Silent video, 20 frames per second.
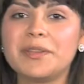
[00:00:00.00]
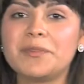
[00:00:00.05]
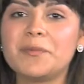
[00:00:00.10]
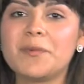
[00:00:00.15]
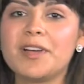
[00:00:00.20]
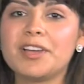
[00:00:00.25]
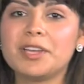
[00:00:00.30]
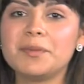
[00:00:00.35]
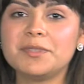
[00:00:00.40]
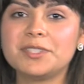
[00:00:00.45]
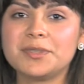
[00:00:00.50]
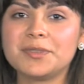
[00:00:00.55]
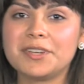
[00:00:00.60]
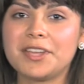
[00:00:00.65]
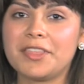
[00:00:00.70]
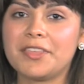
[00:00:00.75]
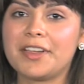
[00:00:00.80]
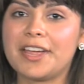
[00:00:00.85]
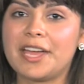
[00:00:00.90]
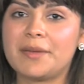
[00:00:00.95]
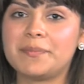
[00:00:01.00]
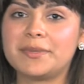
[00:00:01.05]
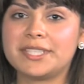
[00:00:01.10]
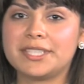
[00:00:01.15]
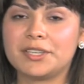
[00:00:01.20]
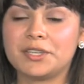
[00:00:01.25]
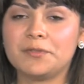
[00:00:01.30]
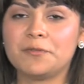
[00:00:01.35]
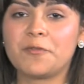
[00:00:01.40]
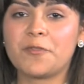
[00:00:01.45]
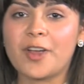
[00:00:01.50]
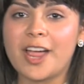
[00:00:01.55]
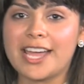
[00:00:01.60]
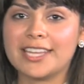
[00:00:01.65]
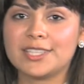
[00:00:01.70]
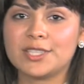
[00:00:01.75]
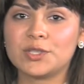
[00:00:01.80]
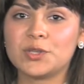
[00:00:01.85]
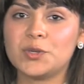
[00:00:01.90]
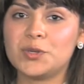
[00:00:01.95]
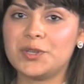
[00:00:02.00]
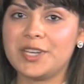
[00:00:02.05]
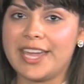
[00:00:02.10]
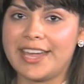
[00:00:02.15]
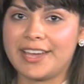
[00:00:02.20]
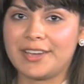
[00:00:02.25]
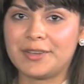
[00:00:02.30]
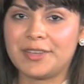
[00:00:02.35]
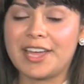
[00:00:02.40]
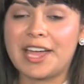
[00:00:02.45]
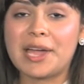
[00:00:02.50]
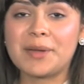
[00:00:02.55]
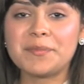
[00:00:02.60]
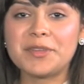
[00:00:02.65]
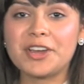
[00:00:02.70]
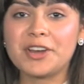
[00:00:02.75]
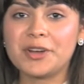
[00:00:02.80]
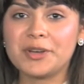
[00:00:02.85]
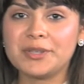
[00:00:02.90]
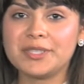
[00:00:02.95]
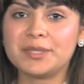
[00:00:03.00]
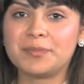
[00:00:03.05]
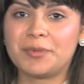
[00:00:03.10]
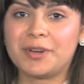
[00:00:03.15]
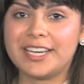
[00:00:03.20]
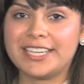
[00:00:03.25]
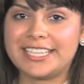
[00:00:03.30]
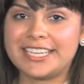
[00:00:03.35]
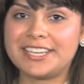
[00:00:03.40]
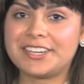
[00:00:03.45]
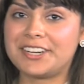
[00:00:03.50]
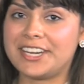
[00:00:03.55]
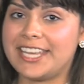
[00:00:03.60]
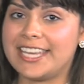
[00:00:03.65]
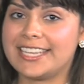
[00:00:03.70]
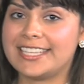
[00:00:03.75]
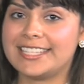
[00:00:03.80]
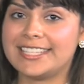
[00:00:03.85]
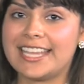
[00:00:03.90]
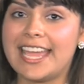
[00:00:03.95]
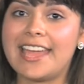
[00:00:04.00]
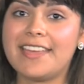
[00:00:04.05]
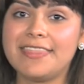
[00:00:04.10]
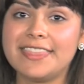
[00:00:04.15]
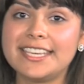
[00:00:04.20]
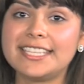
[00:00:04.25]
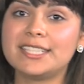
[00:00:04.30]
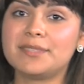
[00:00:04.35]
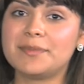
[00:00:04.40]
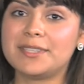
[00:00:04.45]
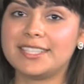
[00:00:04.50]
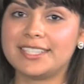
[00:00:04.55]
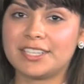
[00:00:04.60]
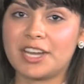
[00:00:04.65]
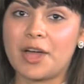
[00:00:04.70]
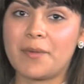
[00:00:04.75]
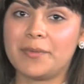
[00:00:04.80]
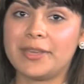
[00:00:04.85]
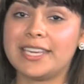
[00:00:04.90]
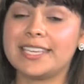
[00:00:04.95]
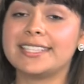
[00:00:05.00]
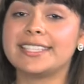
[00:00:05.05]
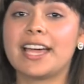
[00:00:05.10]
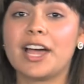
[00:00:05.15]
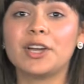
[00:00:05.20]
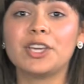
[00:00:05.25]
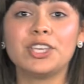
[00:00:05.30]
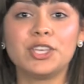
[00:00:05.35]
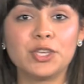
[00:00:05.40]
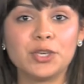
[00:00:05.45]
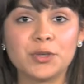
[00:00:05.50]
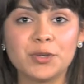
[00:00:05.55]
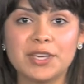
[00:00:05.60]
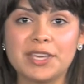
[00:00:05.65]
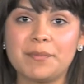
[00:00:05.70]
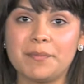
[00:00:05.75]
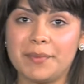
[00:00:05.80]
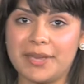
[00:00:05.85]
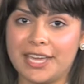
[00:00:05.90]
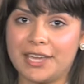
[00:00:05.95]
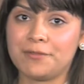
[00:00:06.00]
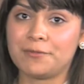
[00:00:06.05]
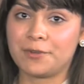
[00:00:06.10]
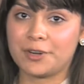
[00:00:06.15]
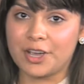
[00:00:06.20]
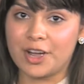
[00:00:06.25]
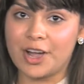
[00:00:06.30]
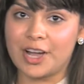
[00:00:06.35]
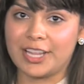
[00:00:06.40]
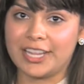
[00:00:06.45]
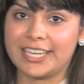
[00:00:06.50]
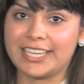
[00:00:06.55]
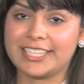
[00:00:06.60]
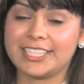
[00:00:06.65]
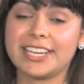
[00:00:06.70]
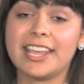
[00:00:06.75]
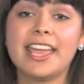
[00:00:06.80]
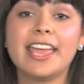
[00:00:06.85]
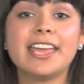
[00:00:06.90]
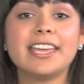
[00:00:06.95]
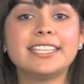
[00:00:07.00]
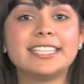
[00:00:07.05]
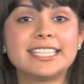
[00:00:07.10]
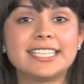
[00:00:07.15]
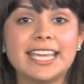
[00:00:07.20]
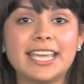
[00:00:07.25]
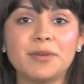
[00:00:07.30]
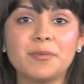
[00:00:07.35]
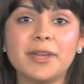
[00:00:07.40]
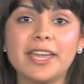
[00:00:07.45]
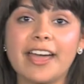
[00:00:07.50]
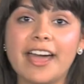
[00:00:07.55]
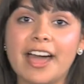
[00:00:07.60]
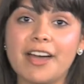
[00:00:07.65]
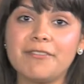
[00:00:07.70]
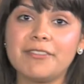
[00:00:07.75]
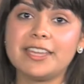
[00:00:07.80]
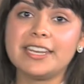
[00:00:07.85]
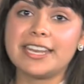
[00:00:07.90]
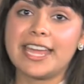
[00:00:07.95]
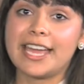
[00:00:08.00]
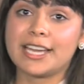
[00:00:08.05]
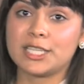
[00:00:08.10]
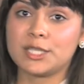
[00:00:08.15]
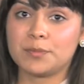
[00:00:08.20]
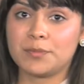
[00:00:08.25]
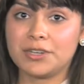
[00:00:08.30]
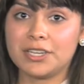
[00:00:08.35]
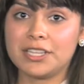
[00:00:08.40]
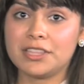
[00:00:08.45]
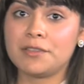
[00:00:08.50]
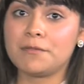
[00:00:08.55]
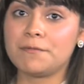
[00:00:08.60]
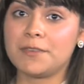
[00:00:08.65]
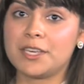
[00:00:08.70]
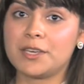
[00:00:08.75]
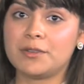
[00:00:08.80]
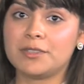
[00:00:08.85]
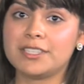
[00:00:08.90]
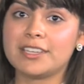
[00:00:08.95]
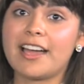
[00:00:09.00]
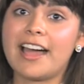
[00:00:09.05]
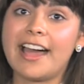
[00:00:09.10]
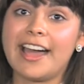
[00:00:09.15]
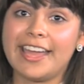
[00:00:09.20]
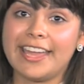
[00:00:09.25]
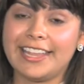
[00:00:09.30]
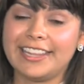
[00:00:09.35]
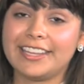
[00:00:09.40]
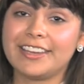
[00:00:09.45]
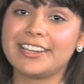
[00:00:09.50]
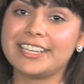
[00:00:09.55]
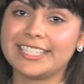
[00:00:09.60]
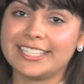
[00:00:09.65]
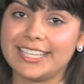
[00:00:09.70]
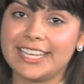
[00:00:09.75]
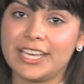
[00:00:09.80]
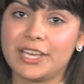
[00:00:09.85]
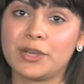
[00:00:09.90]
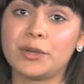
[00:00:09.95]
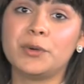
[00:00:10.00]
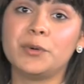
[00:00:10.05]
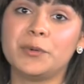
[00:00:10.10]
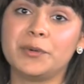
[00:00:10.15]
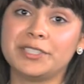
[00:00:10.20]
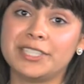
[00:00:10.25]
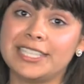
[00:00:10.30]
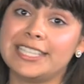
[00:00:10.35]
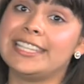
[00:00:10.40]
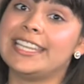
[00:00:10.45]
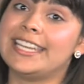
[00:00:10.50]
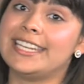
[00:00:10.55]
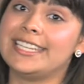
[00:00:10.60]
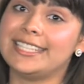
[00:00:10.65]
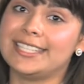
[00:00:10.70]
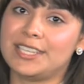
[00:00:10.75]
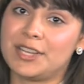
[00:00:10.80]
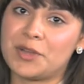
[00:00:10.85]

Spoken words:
and welcome to another episode of Grad School Now. I'm your host Brenda Enriquez and this month's topic is how you can pay for college. Today we have an expert in the field, Jael Garcia, who will let us